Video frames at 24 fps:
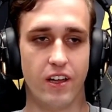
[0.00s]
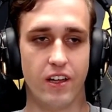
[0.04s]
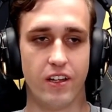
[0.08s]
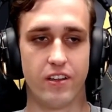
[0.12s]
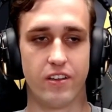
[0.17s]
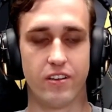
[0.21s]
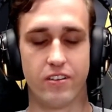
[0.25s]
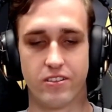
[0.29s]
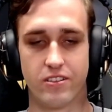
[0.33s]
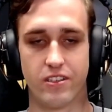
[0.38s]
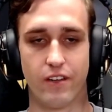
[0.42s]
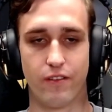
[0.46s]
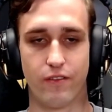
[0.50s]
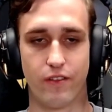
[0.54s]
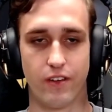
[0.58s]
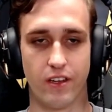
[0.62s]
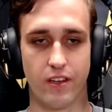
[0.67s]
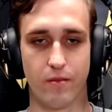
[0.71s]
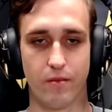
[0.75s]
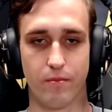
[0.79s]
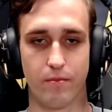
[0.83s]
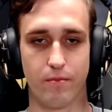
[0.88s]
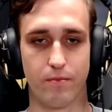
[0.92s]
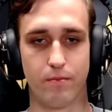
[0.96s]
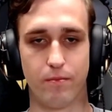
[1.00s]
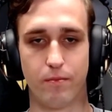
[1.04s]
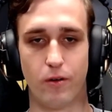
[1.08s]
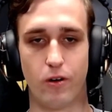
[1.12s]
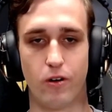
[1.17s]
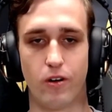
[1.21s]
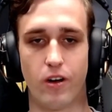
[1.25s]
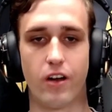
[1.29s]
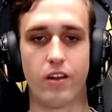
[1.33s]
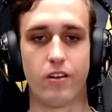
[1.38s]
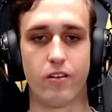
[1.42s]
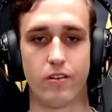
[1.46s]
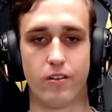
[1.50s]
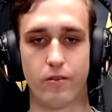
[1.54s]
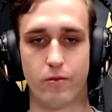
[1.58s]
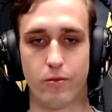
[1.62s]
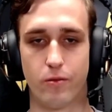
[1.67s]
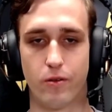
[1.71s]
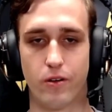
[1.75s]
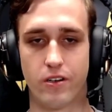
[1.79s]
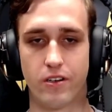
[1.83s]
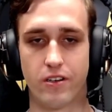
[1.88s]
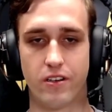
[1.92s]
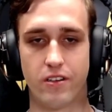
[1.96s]
there's nothing more I could have
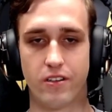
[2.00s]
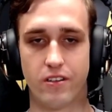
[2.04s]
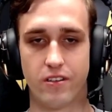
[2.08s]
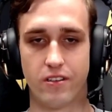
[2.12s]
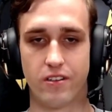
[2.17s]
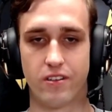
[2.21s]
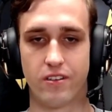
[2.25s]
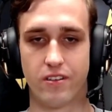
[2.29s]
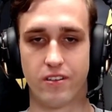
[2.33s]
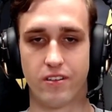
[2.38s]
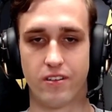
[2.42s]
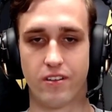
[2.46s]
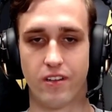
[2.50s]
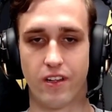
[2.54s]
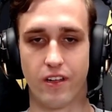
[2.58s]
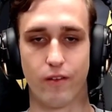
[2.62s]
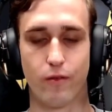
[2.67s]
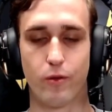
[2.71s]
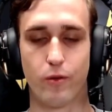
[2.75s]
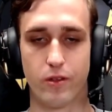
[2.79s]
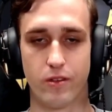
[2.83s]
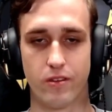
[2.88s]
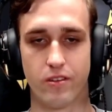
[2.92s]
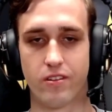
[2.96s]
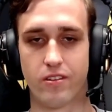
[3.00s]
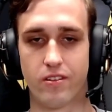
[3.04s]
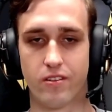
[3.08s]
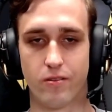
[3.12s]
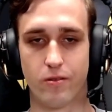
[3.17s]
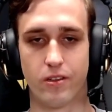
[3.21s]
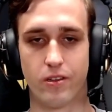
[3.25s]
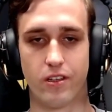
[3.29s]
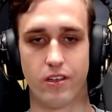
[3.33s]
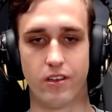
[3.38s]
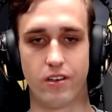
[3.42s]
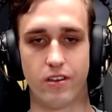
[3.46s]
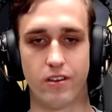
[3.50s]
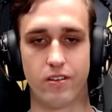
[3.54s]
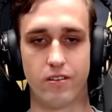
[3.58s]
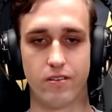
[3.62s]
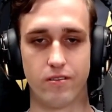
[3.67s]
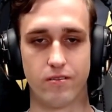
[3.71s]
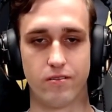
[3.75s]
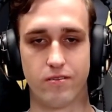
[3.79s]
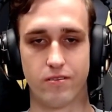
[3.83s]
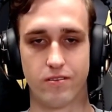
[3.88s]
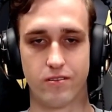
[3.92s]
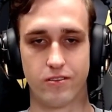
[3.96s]
wanted, like with a
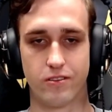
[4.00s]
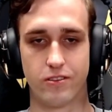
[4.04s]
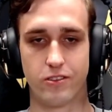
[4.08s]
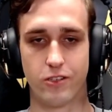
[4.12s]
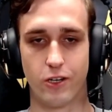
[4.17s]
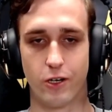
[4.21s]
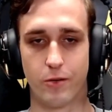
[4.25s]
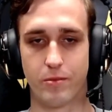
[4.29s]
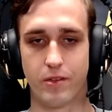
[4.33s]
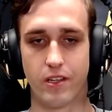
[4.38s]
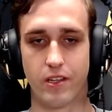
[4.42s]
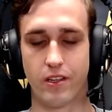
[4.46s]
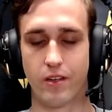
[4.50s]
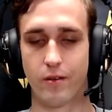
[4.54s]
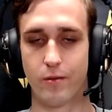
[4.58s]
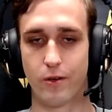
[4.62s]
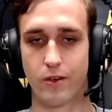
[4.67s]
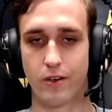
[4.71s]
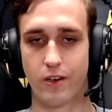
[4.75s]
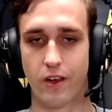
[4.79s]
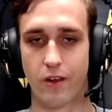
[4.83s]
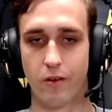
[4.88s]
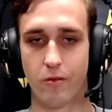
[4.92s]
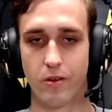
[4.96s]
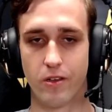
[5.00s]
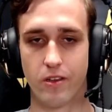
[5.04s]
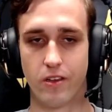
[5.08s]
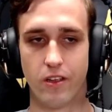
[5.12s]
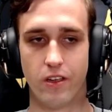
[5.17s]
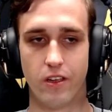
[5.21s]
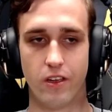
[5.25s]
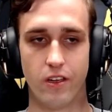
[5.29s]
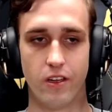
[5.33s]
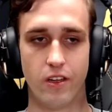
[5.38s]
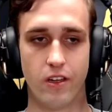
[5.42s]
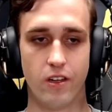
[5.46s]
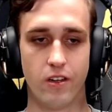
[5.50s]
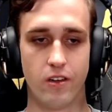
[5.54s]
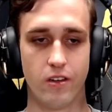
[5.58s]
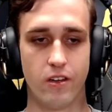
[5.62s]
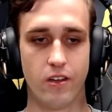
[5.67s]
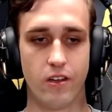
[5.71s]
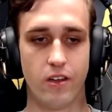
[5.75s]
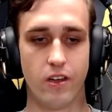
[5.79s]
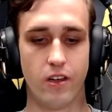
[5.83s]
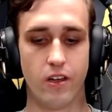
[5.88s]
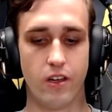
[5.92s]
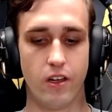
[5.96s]
job that I'm working with.
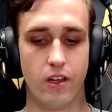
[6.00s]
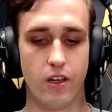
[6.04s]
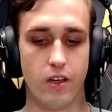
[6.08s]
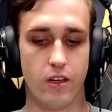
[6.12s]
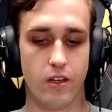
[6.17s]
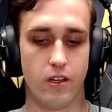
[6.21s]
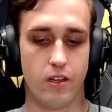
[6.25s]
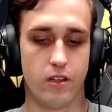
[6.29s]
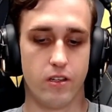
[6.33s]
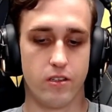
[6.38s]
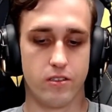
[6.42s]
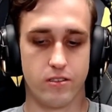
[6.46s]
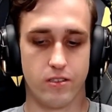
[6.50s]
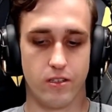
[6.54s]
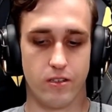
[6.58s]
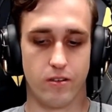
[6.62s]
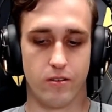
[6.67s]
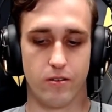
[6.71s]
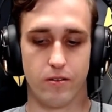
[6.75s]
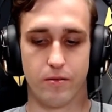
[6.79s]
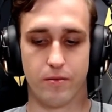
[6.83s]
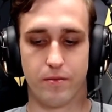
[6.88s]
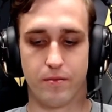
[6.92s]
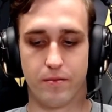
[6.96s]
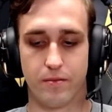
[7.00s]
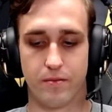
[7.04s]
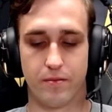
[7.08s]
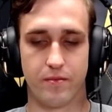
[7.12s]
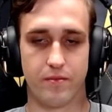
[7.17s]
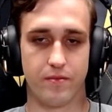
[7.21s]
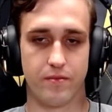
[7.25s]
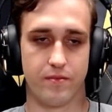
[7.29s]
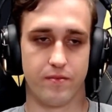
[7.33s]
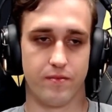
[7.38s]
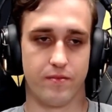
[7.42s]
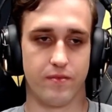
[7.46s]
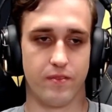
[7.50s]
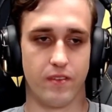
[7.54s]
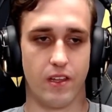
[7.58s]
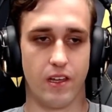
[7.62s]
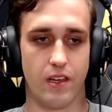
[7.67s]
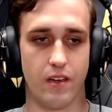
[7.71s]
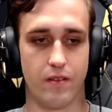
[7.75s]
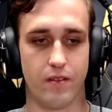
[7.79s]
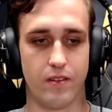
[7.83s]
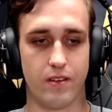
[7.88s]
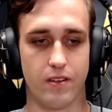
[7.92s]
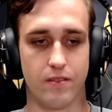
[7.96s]
So,
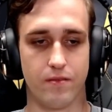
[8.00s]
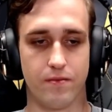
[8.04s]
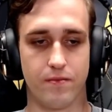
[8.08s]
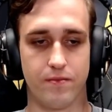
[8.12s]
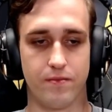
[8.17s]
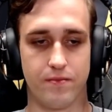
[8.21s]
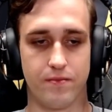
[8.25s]
I mean,